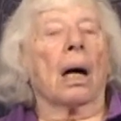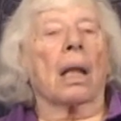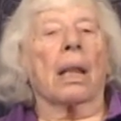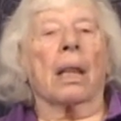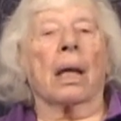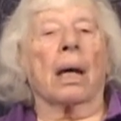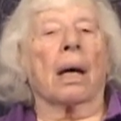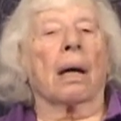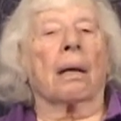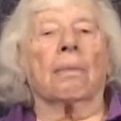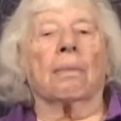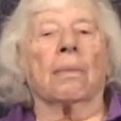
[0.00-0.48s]

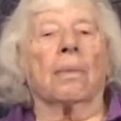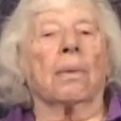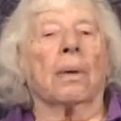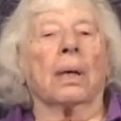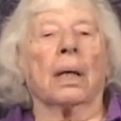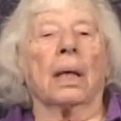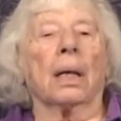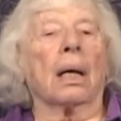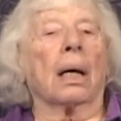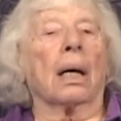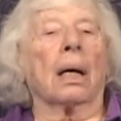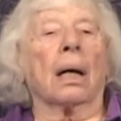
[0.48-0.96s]
that
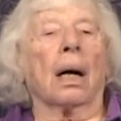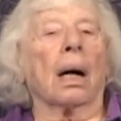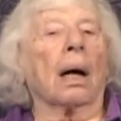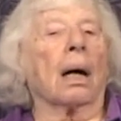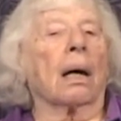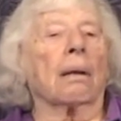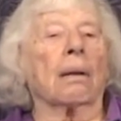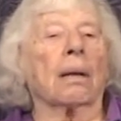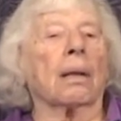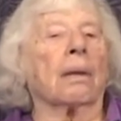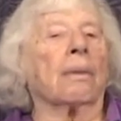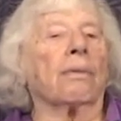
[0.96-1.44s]
we
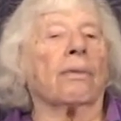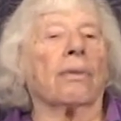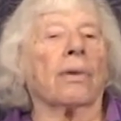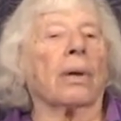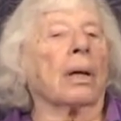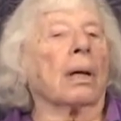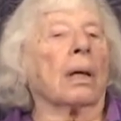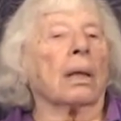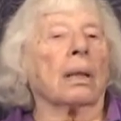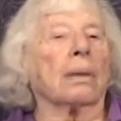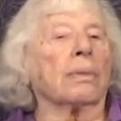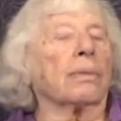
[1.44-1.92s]
are
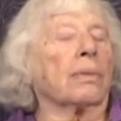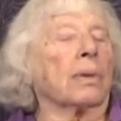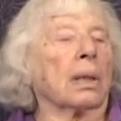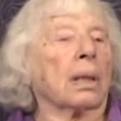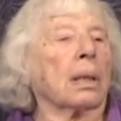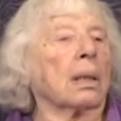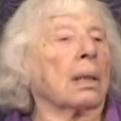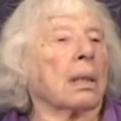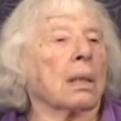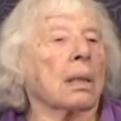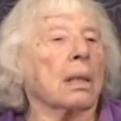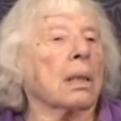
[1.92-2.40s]
involved
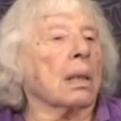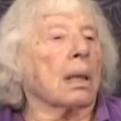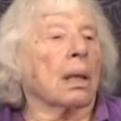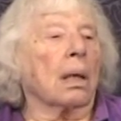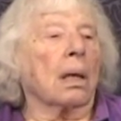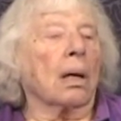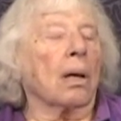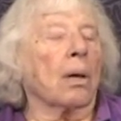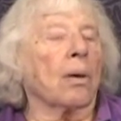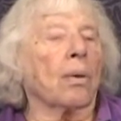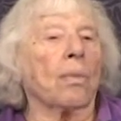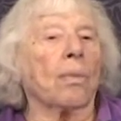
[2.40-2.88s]
in this
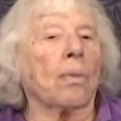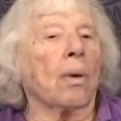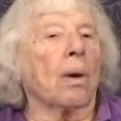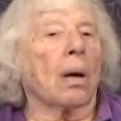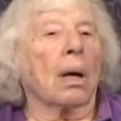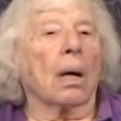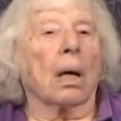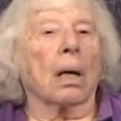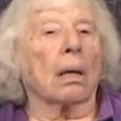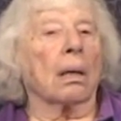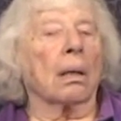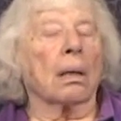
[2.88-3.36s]
long
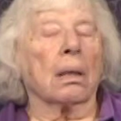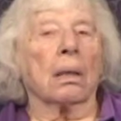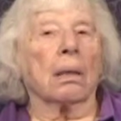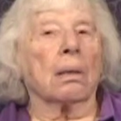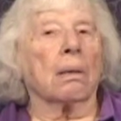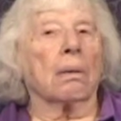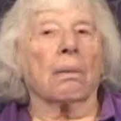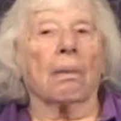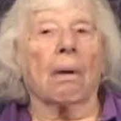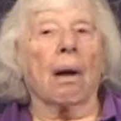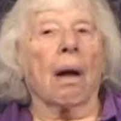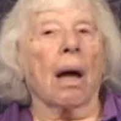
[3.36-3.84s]
war in
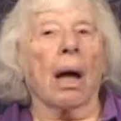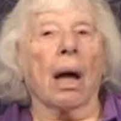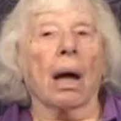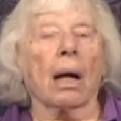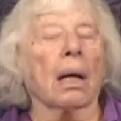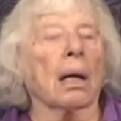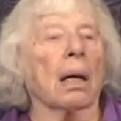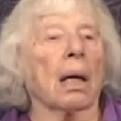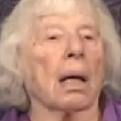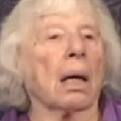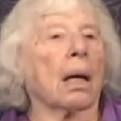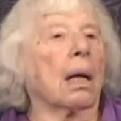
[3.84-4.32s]

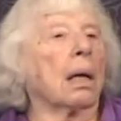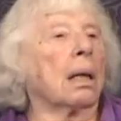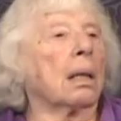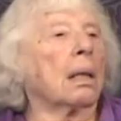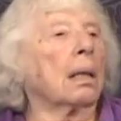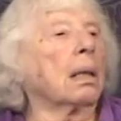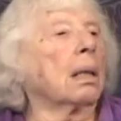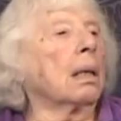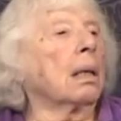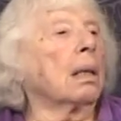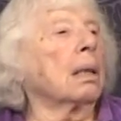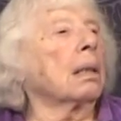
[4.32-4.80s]
Iraq
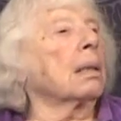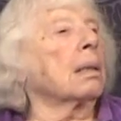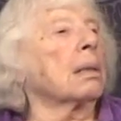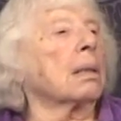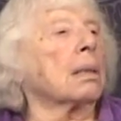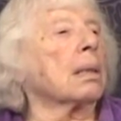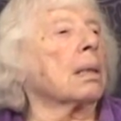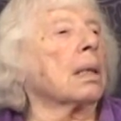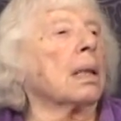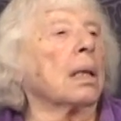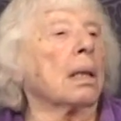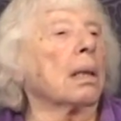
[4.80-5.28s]
and
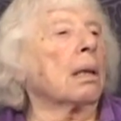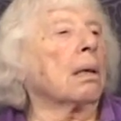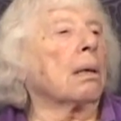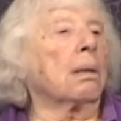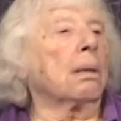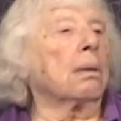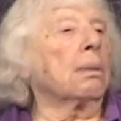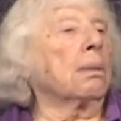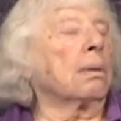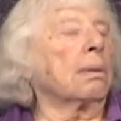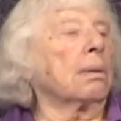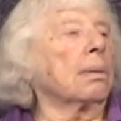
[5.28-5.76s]
see
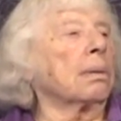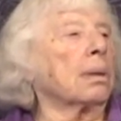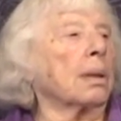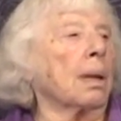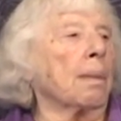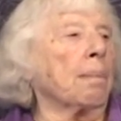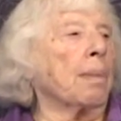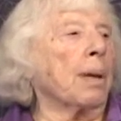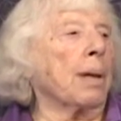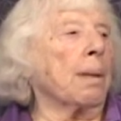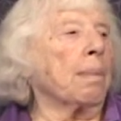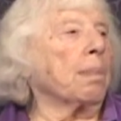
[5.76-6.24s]
no,
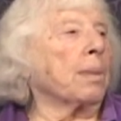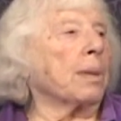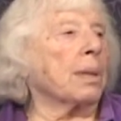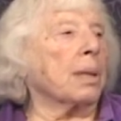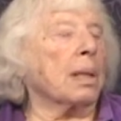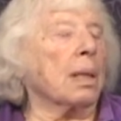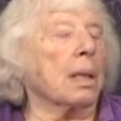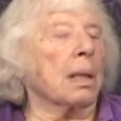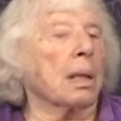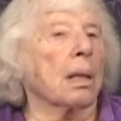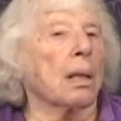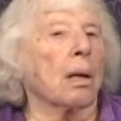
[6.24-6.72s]
some people
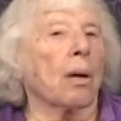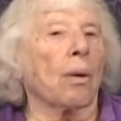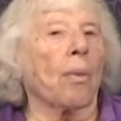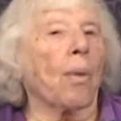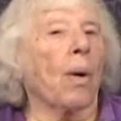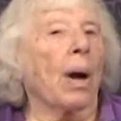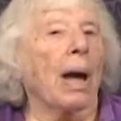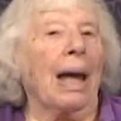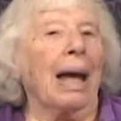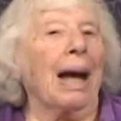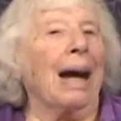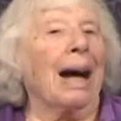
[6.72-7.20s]
see no
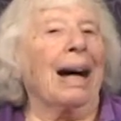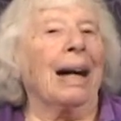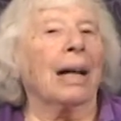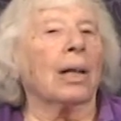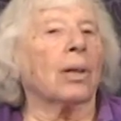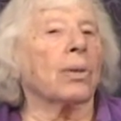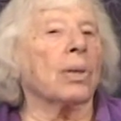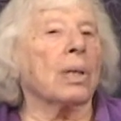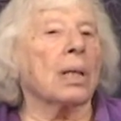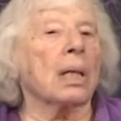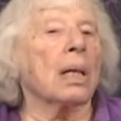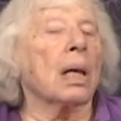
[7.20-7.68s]
way
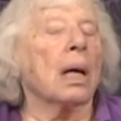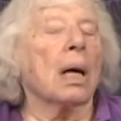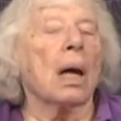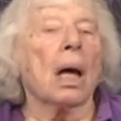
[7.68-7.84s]
out,